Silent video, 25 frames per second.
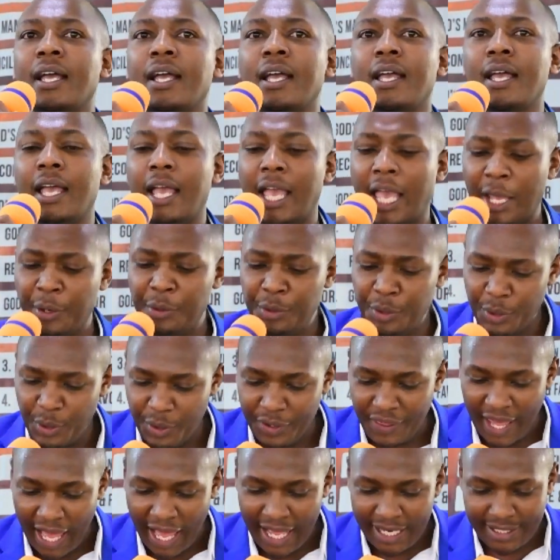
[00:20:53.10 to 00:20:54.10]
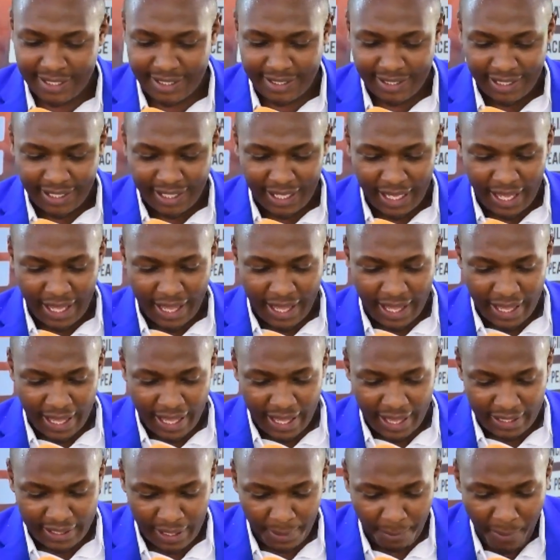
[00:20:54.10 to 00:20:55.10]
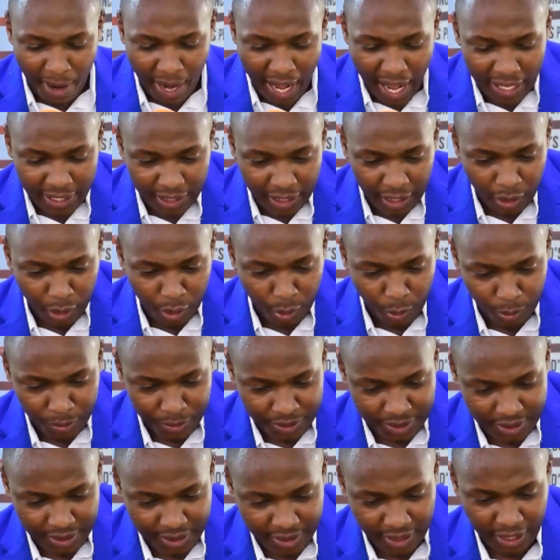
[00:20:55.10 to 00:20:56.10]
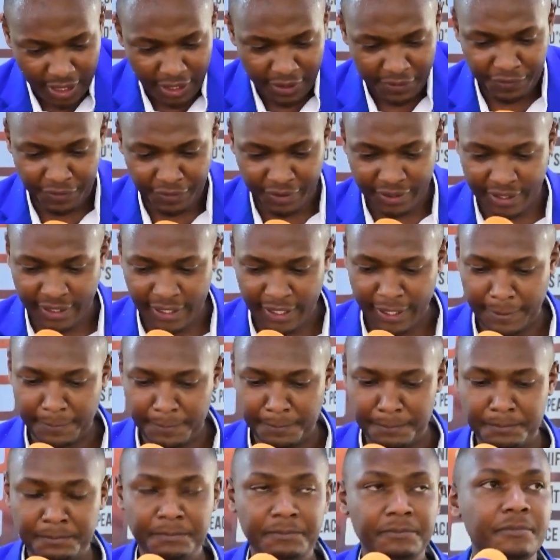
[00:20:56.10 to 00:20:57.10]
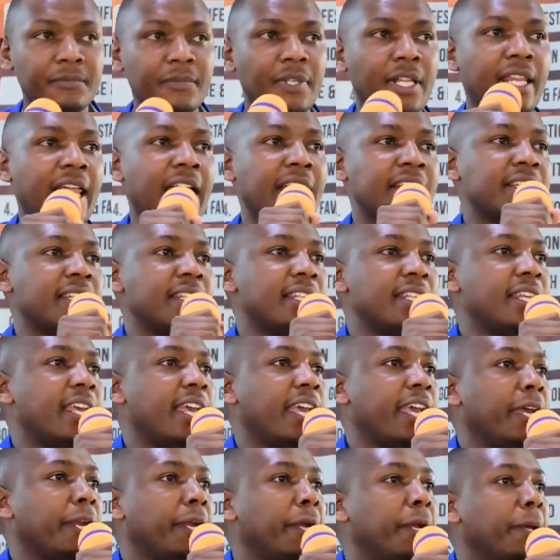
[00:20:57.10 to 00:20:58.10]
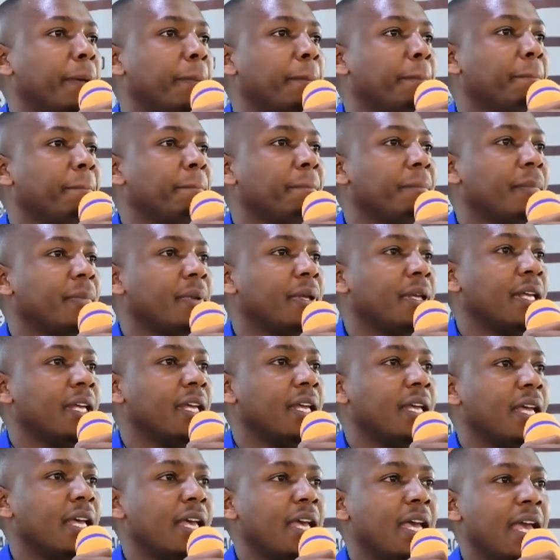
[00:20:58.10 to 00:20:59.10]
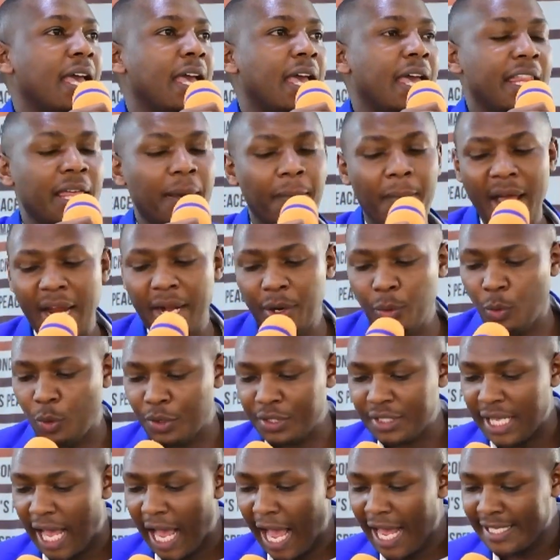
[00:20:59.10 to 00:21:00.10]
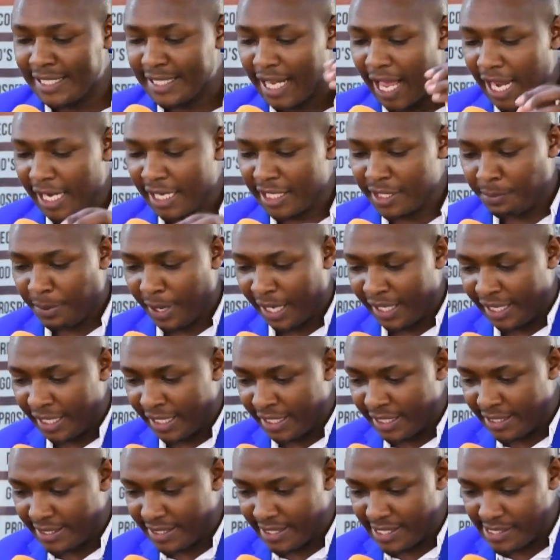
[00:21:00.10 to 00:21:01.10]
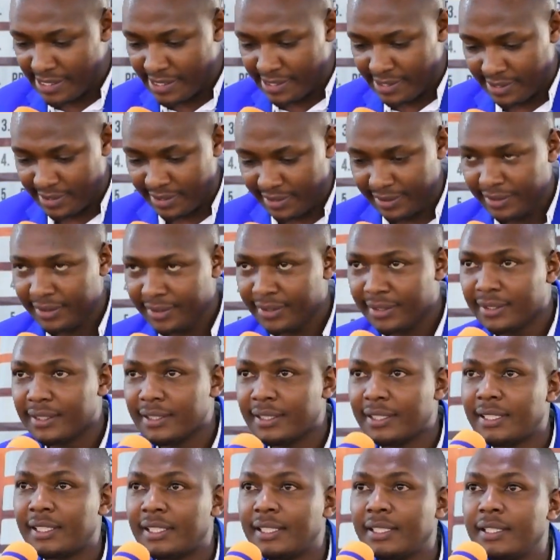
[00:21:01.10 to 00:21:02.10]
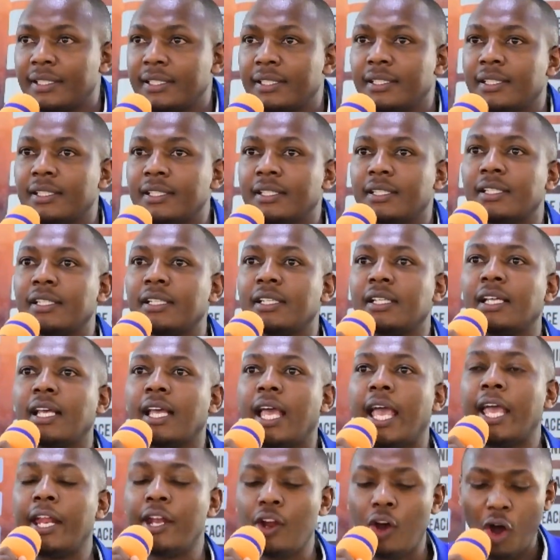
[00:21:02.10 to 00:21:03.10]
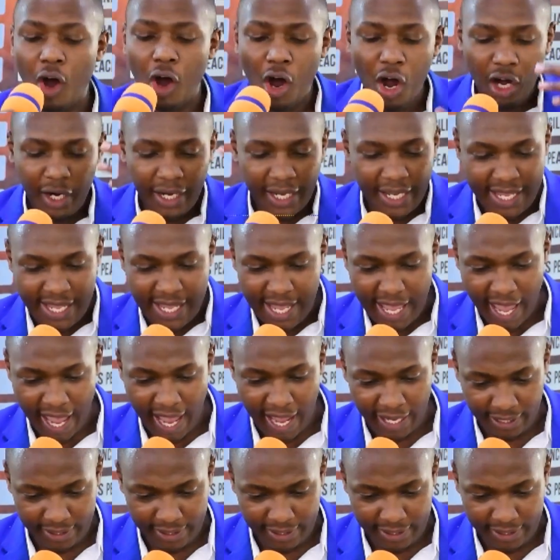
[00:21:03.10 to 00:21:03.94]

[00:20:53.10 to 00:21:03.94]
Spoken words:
And you know that the man lost everything that he had. The man was attacked by the disease, and all he had